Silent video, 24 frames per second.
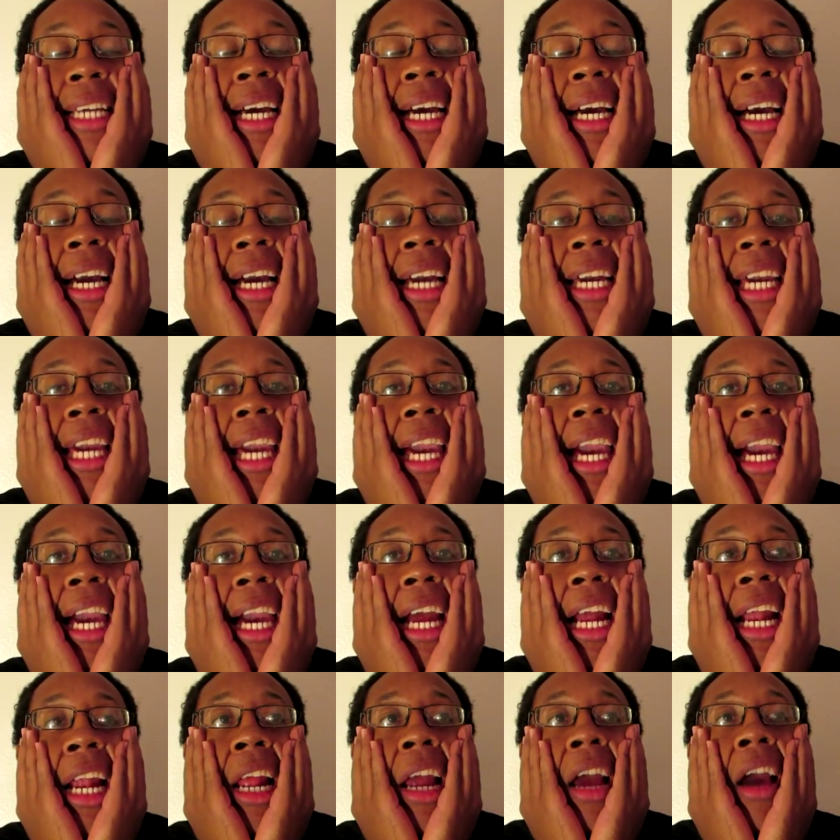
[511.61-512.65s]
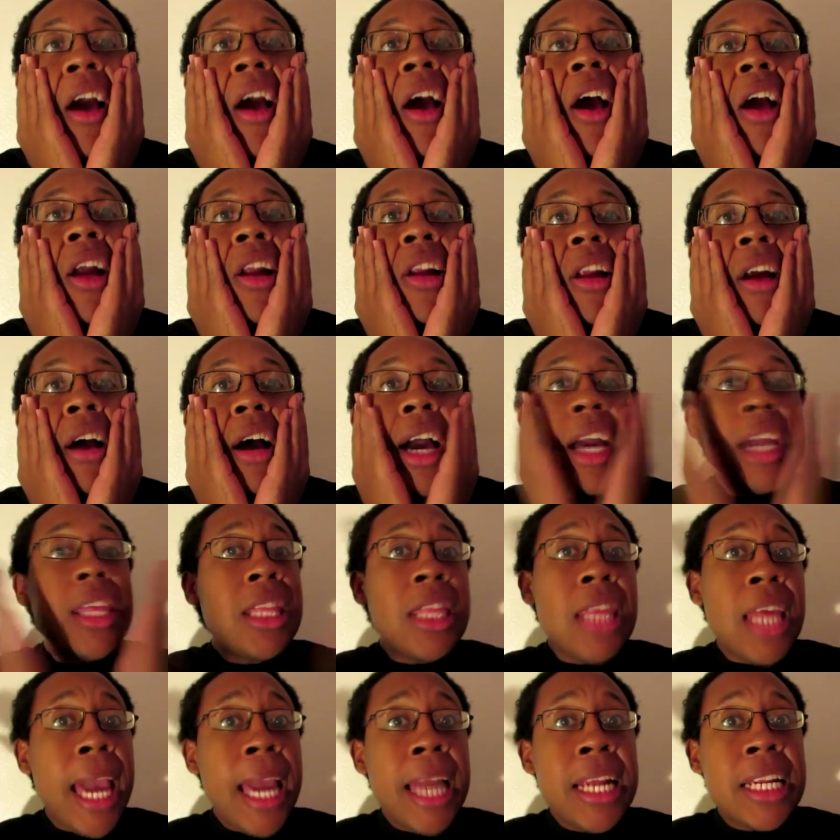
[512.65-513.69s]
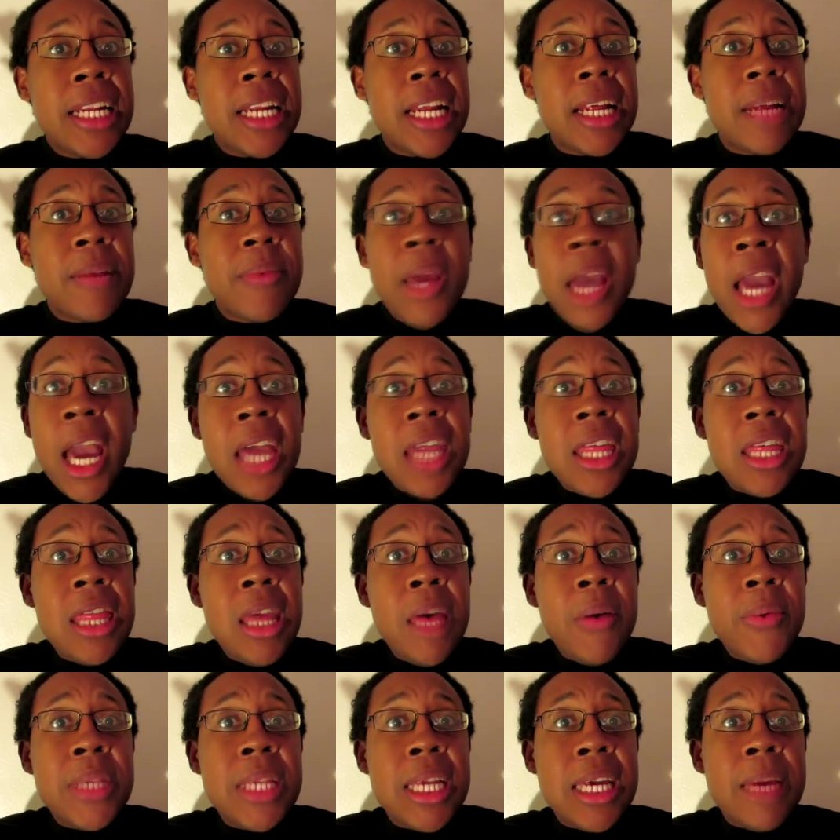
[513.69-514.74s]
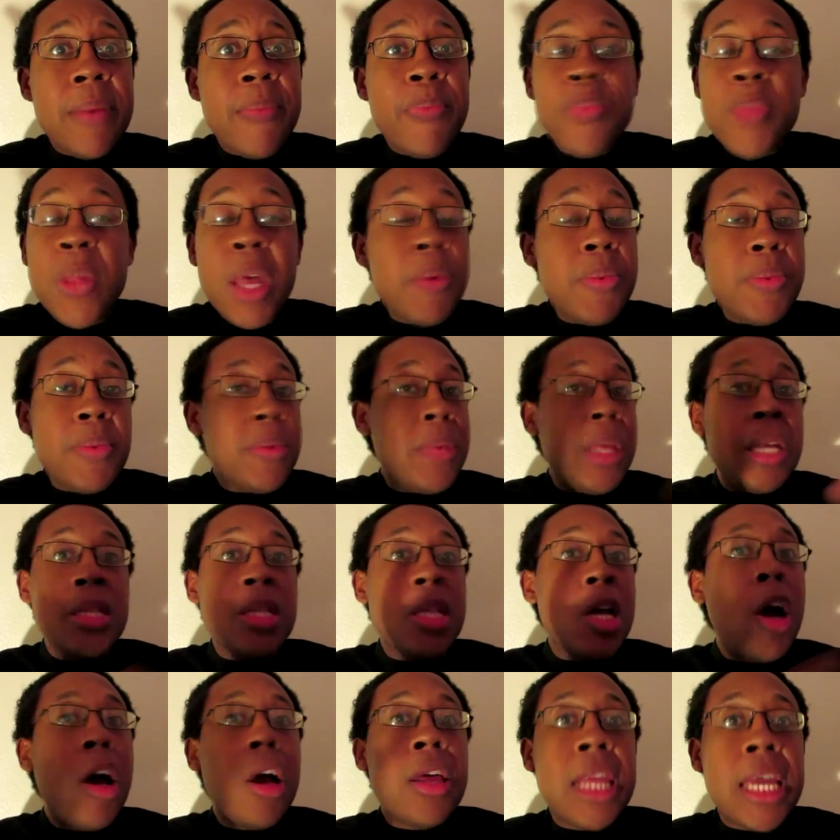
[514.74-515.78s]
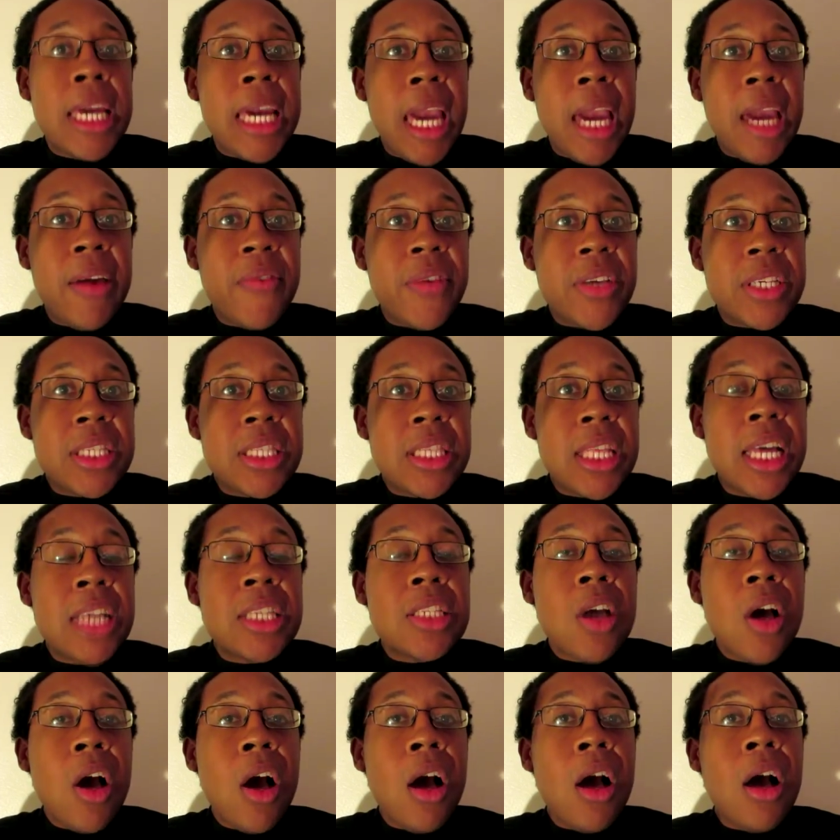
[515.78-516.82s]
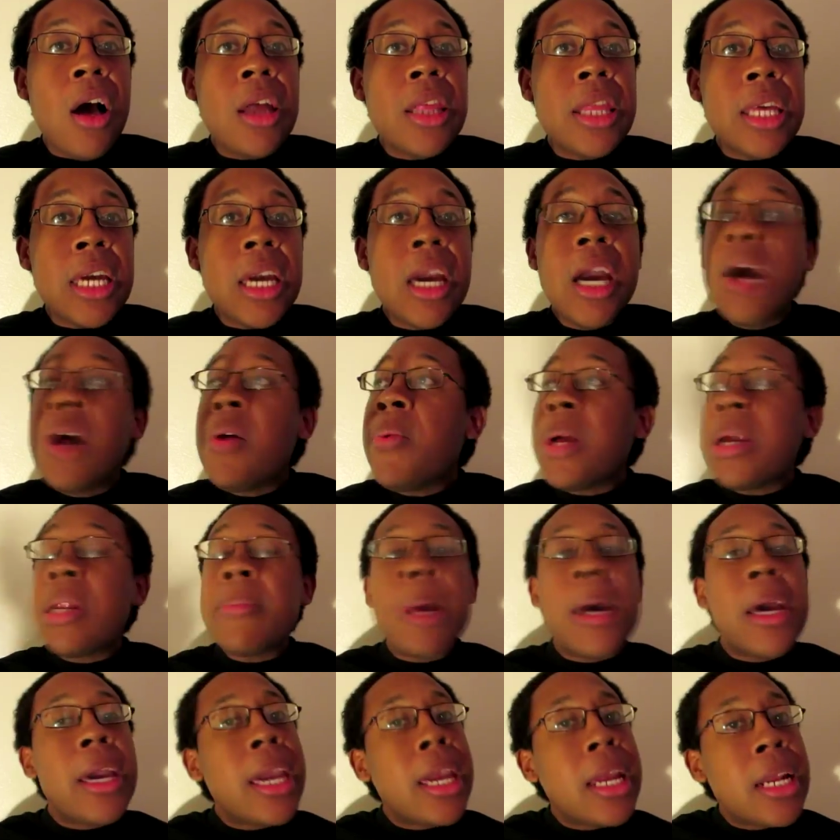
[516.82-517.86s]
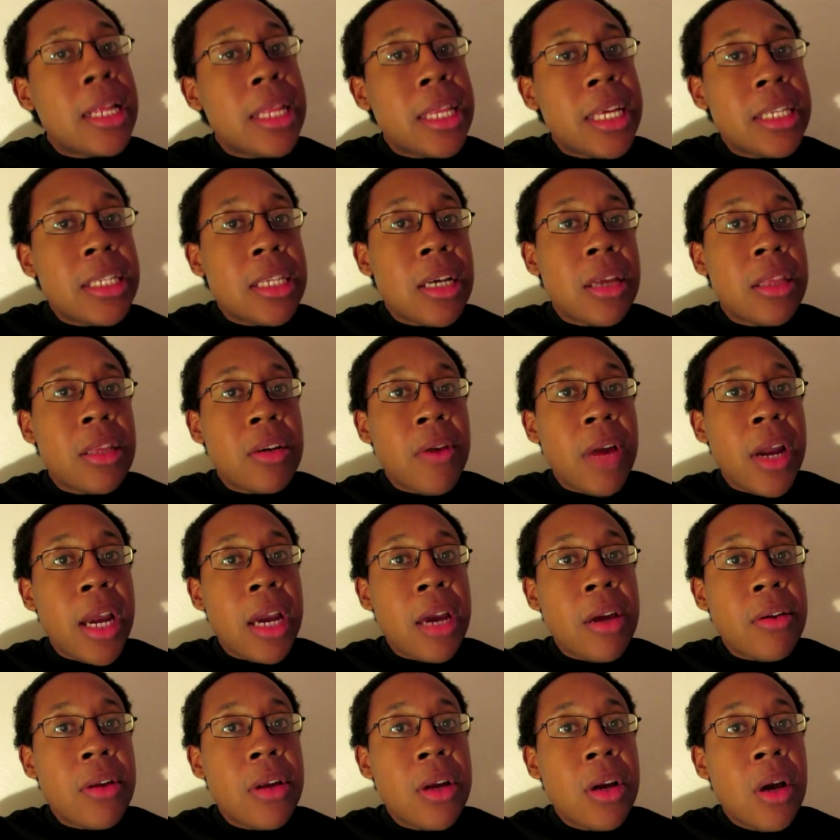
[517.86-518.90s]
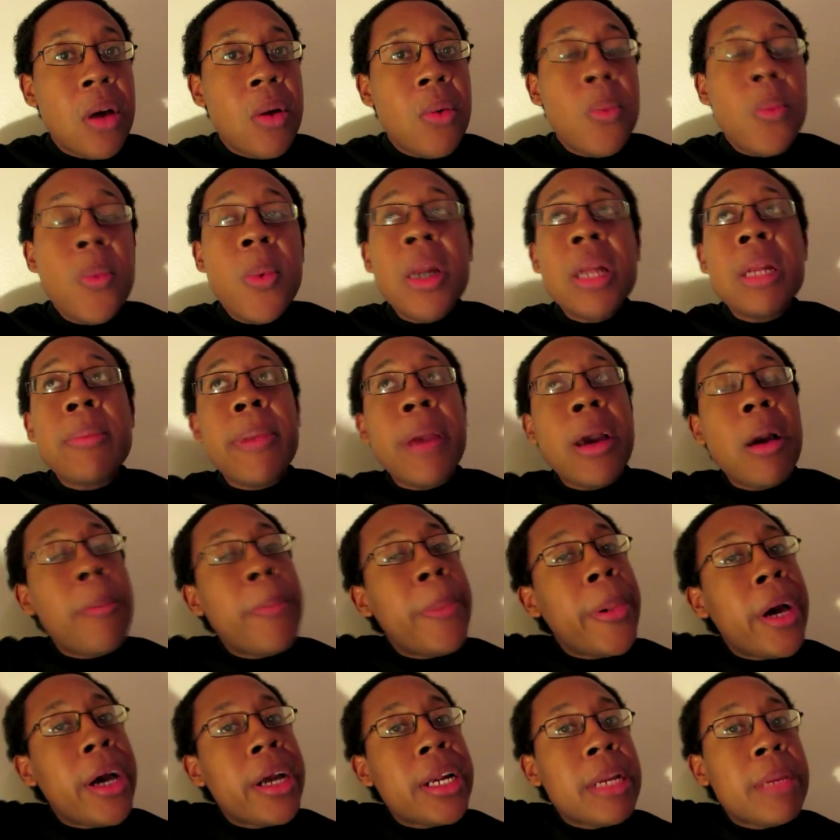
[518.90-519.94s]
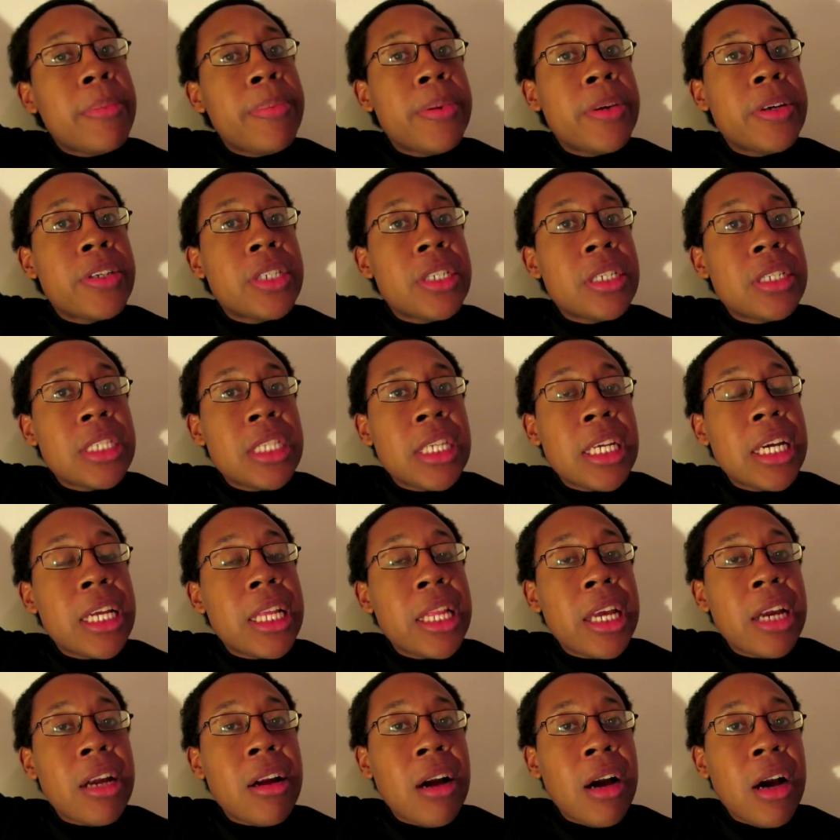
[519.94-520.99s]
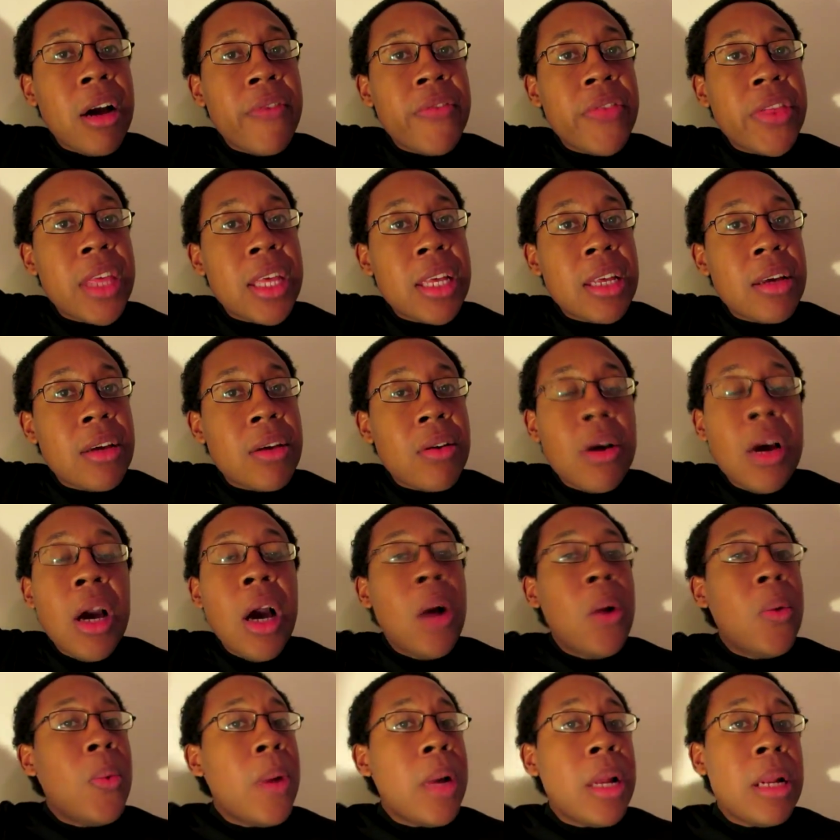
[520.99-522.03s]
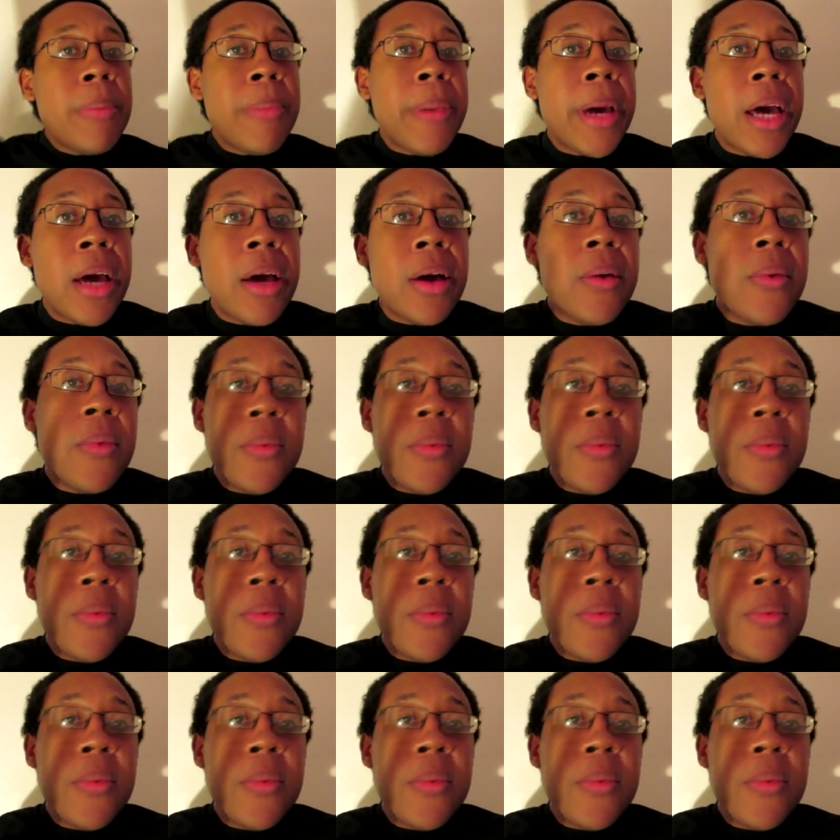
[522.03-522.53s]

I cannot. And then they ended it. And then that was it. That's all they gave us. What about Annalise on the ground? What about Bonnie pushing Sinclair off the... What about...